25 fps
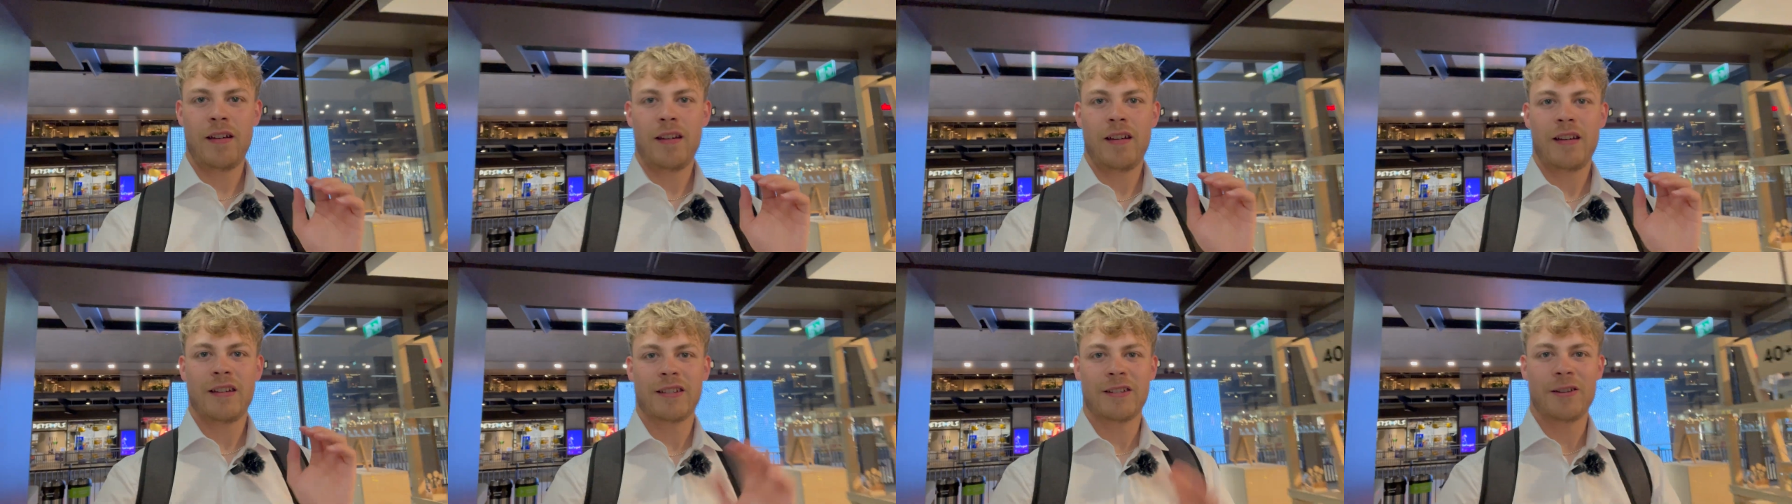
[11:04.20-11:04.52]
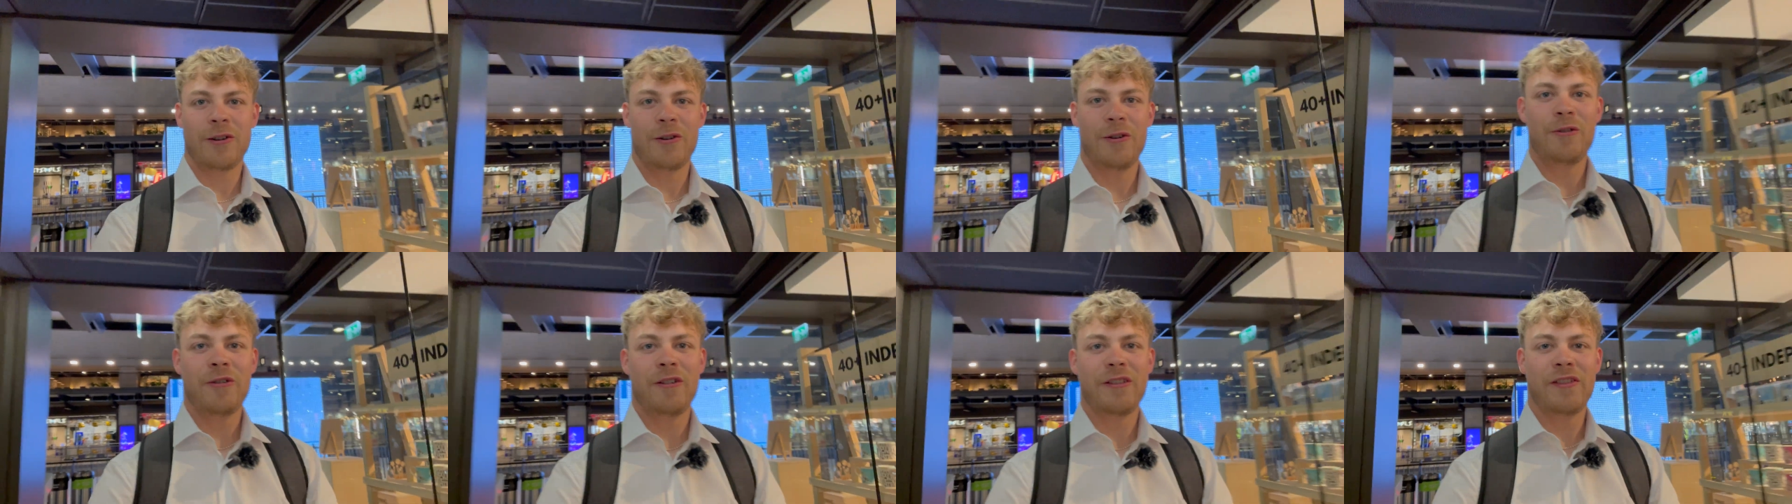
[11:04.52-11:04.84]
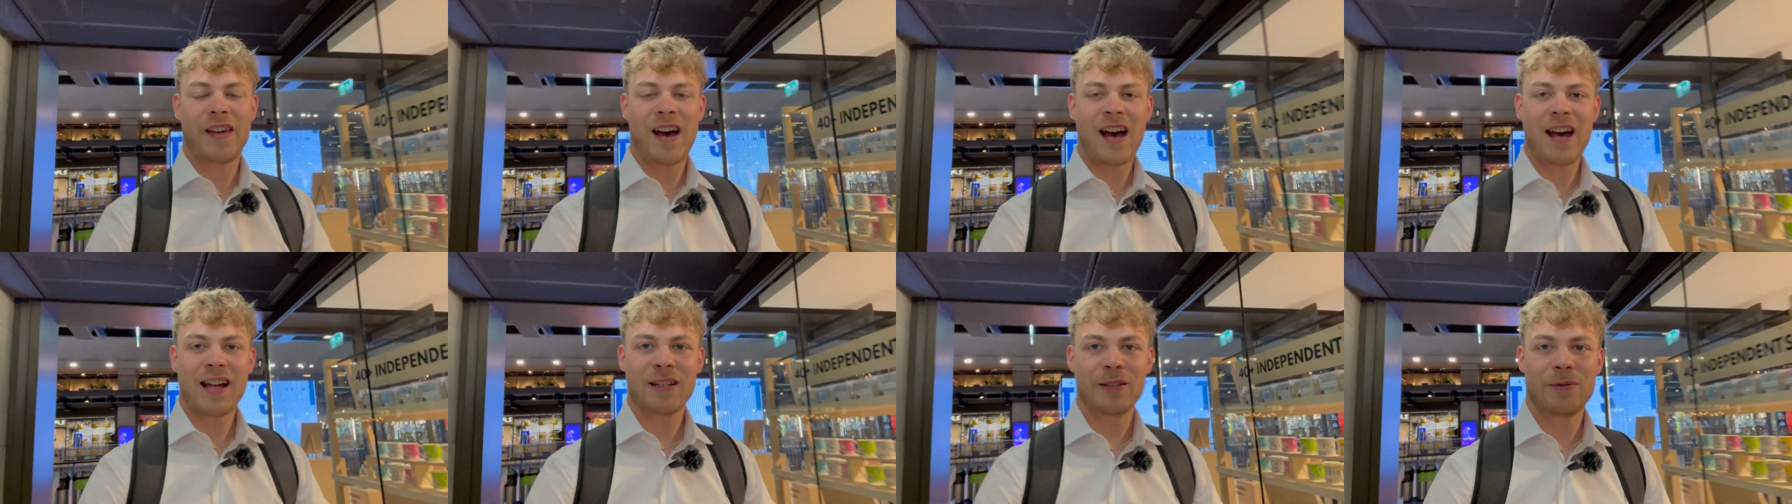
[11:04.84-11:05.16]
So
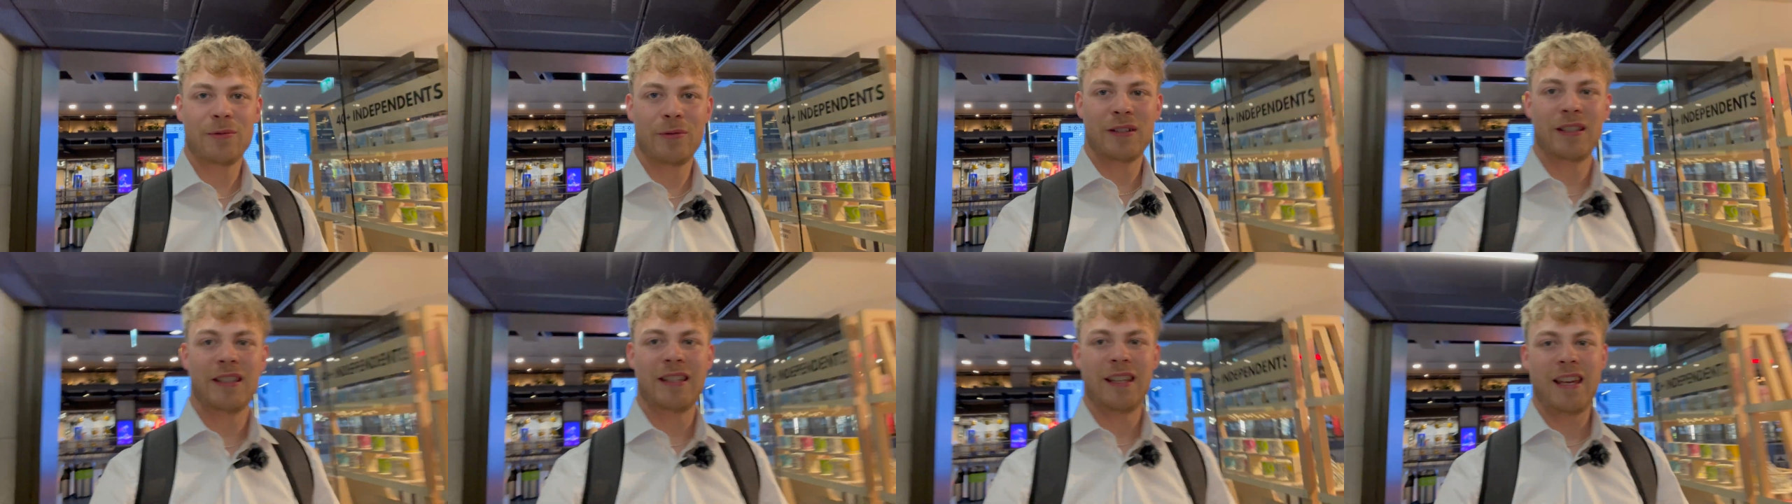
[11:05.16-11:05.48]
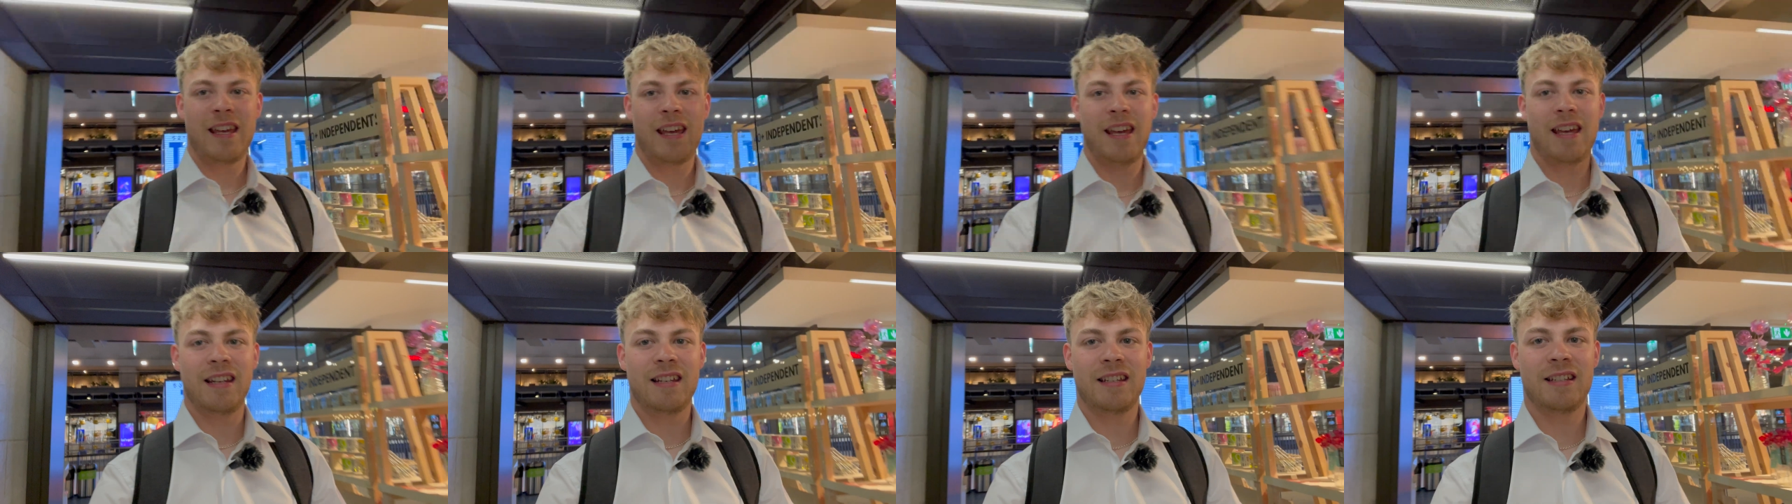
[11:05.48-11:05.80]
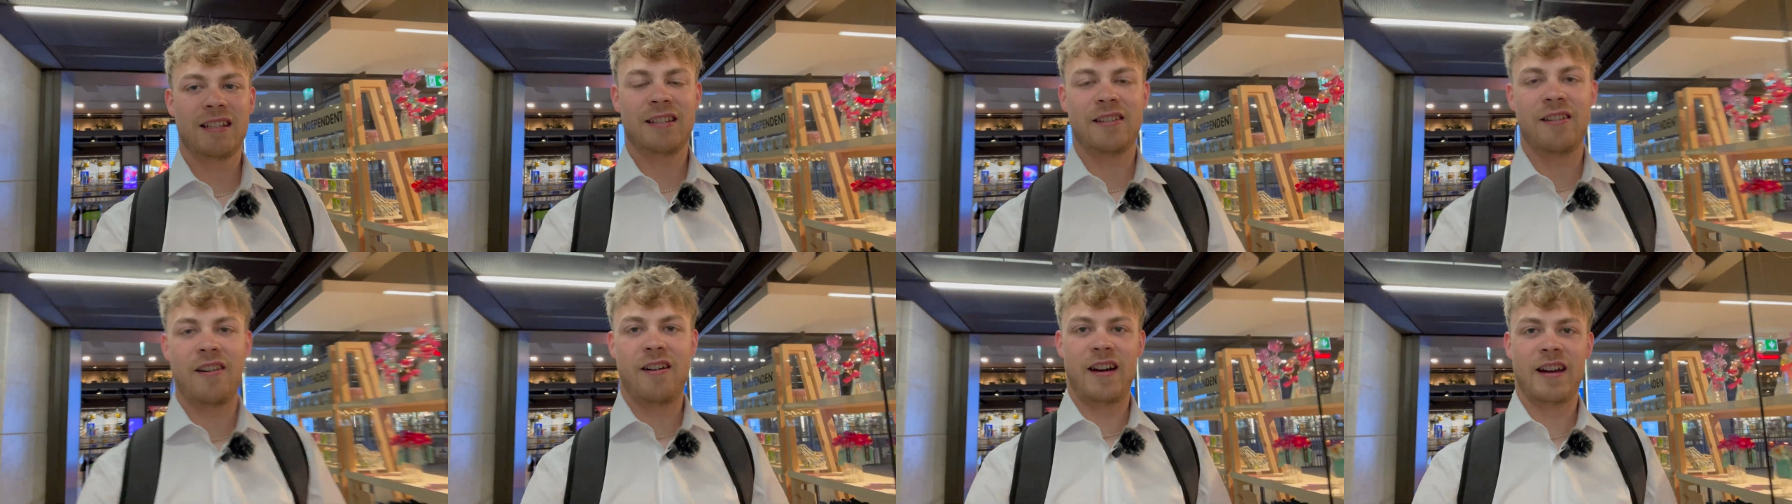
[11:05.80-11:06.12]
that was the
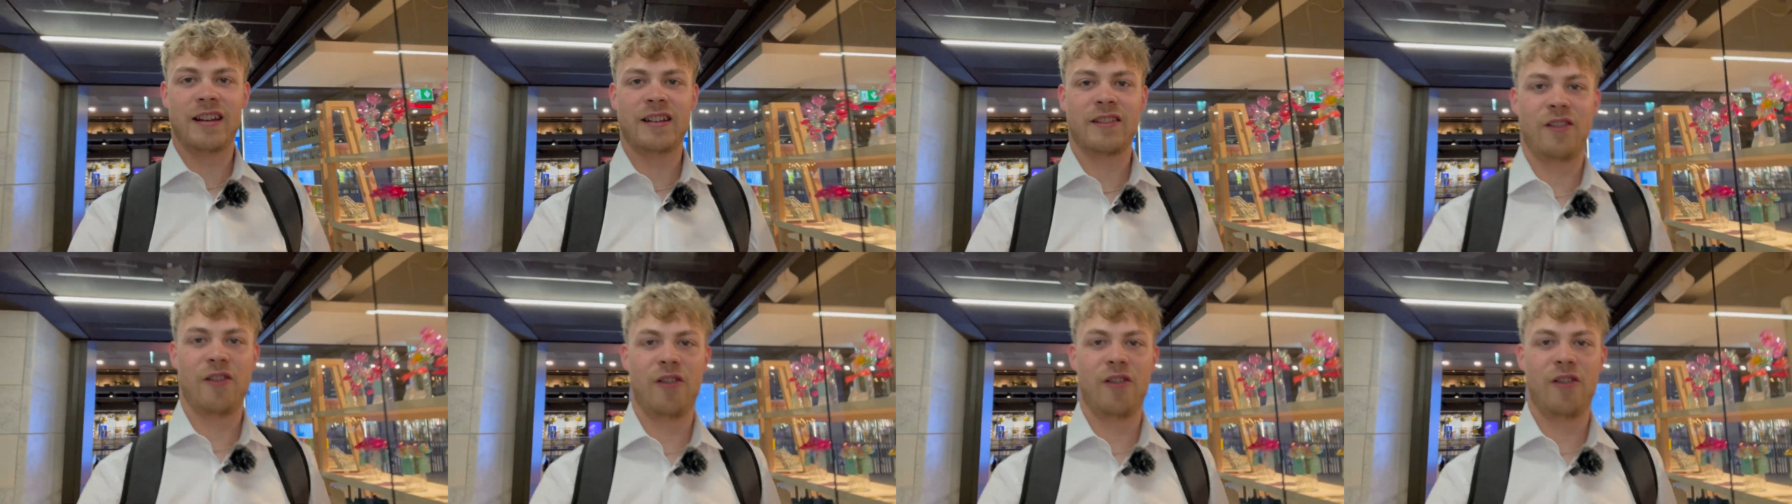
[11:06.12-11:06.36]
inside